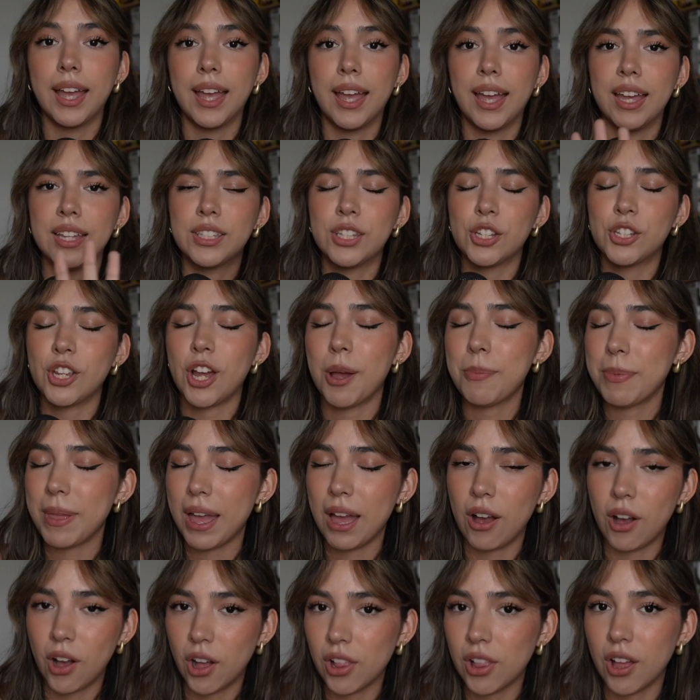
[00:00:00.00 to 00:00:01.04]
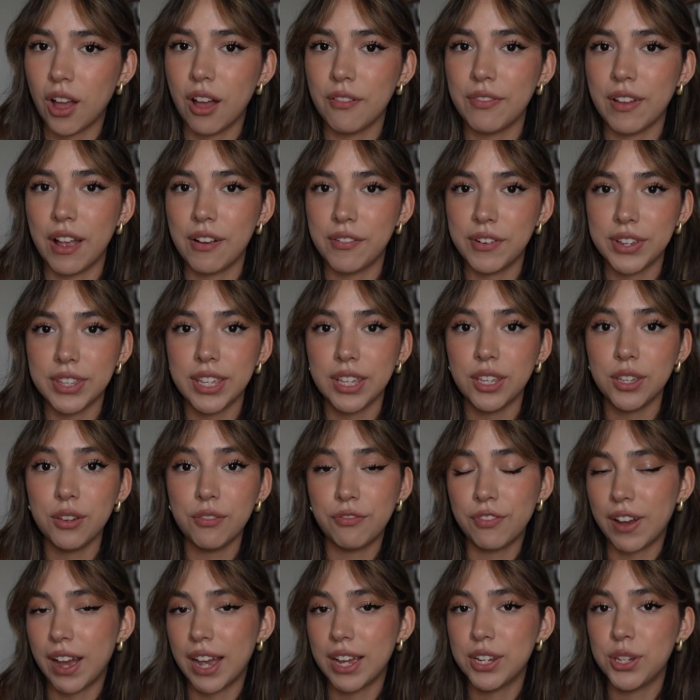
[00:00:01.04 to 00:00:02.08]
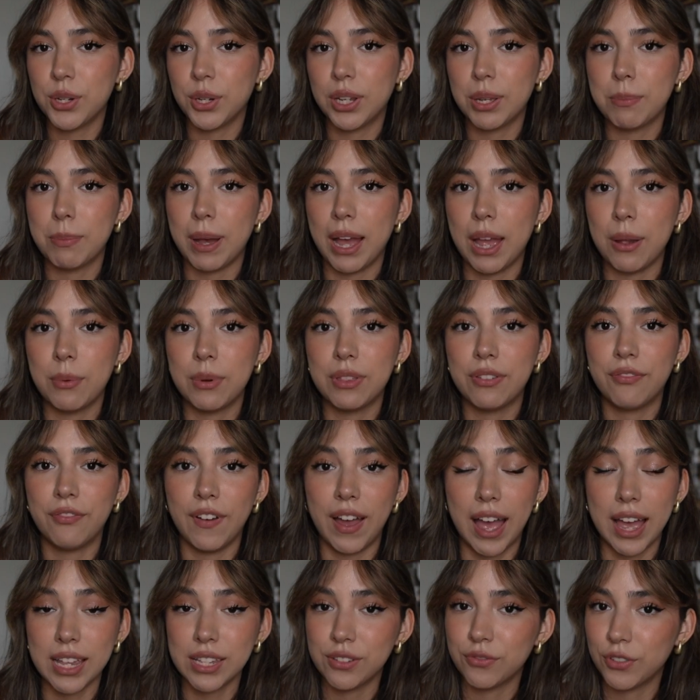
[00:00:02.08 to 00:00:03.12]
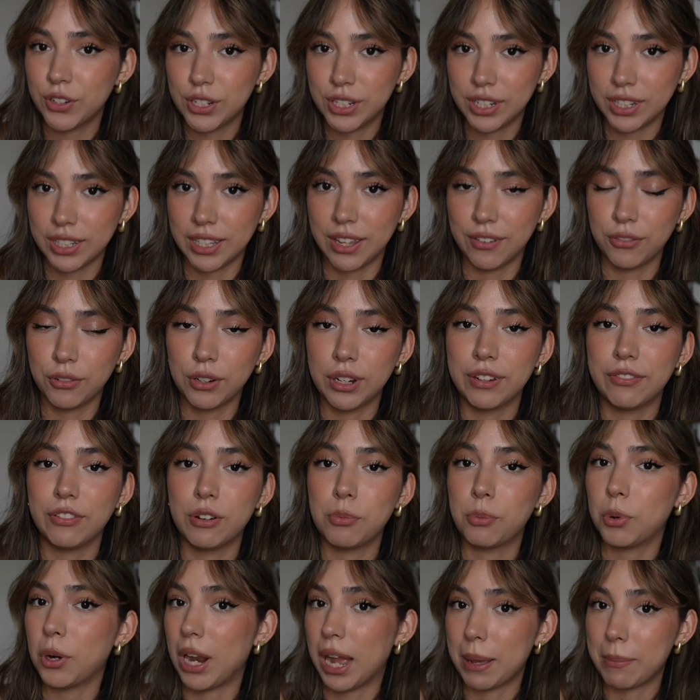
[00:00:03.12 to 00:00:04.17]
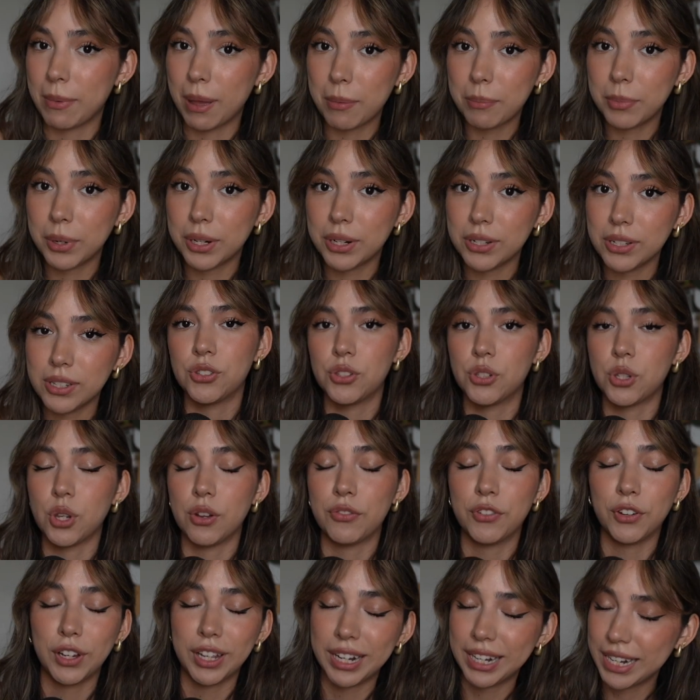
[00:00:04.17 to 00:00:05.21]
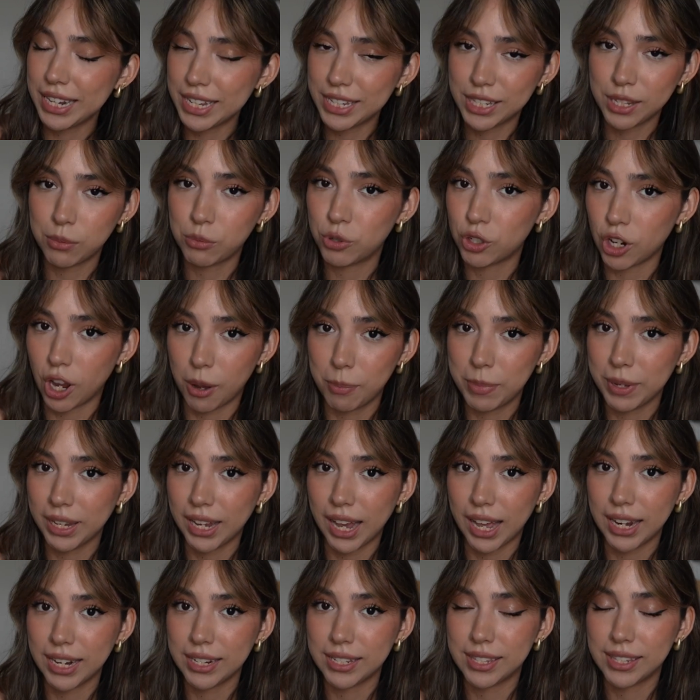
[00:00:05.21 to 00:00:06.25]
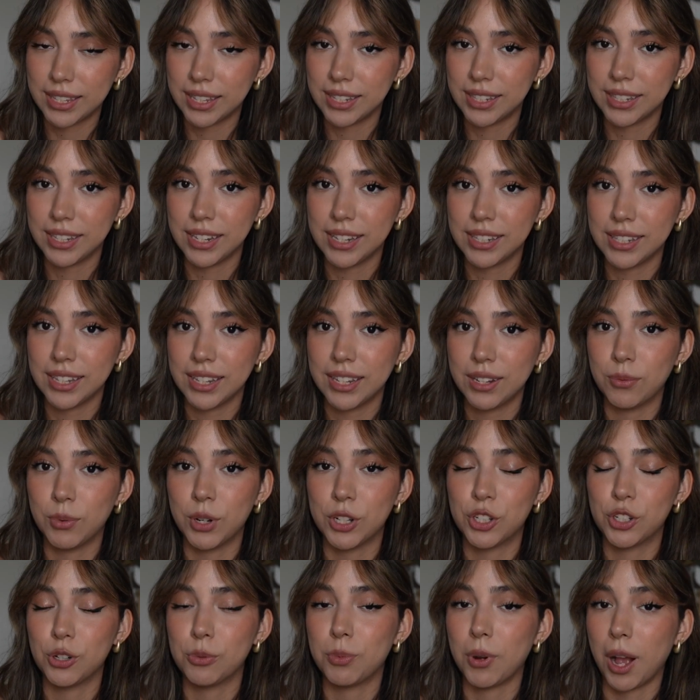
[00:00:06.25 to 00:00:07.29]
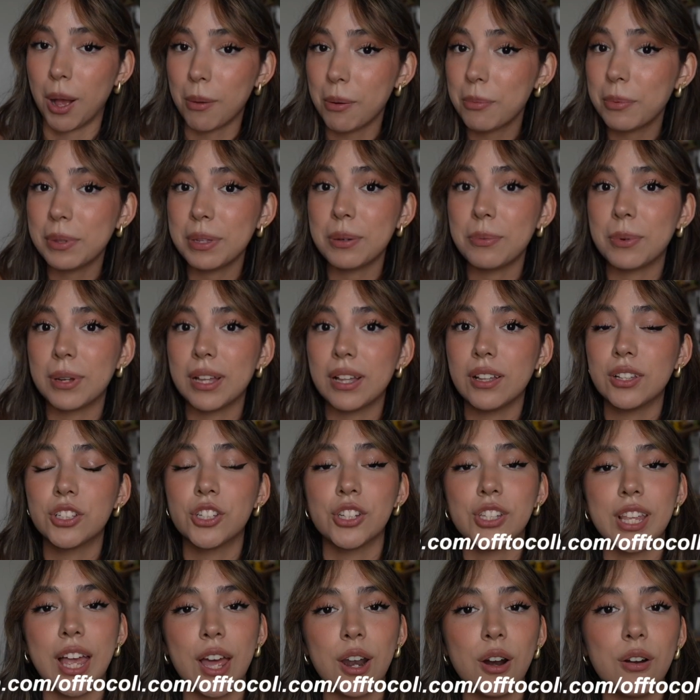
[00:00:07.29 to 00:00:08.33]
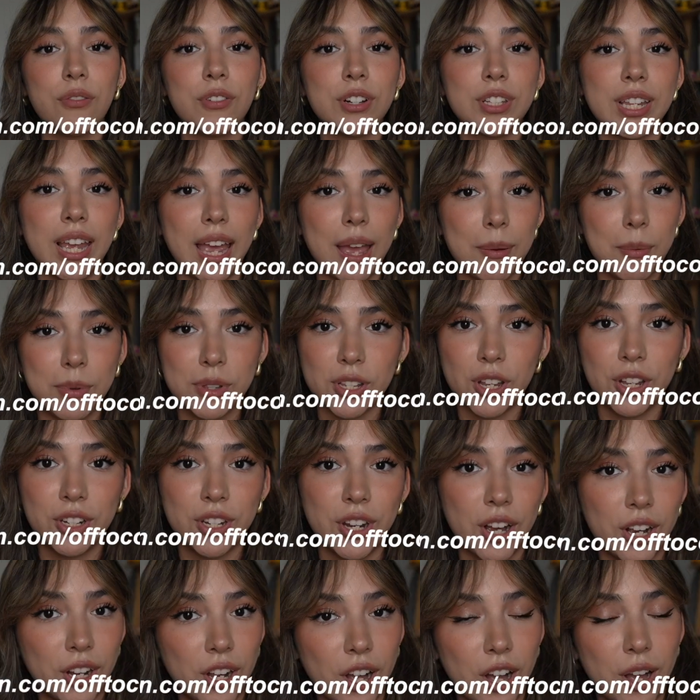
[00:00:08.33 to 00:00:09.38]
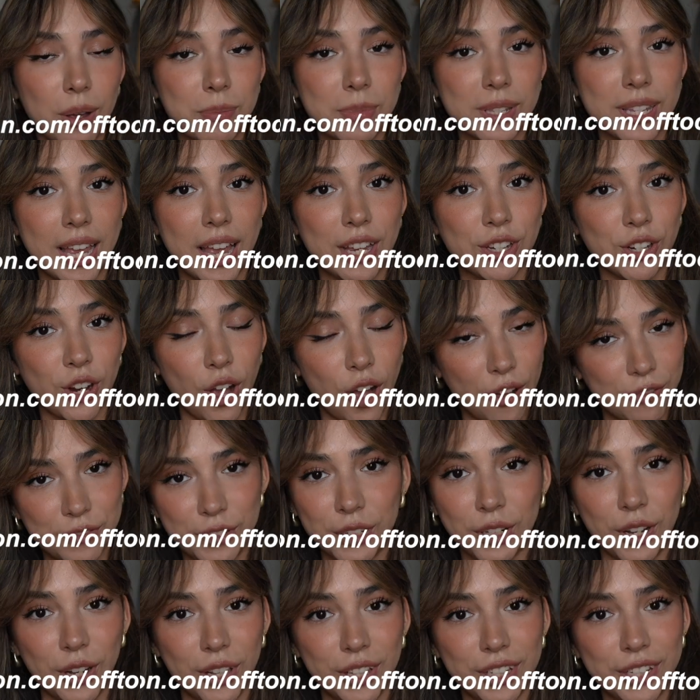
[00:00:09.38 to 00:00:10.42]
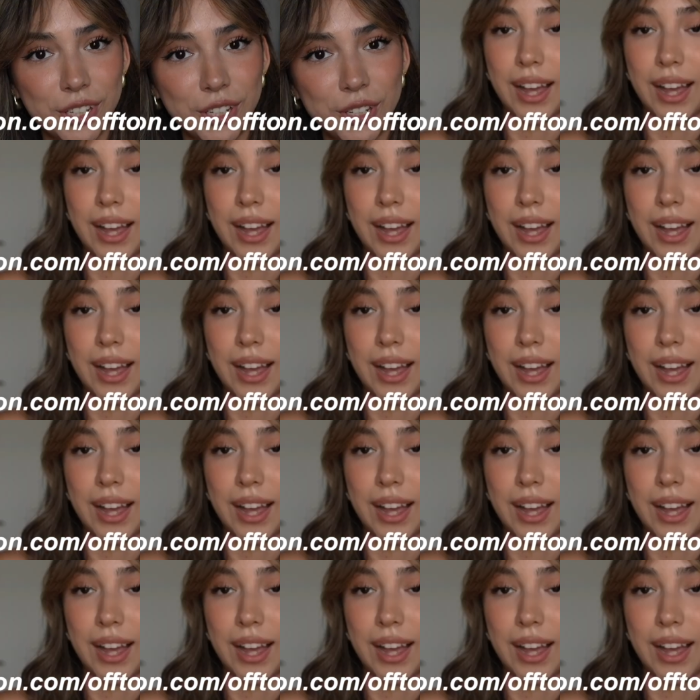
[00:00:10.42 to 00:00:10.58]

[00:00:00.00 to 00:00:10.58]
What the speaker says: And to top that all off, everything you find you can buy with fast free delivery for Prime members. So if you're going to need some shopping guidance this season, which you probably will, just head over to amazon.com/offtocollege.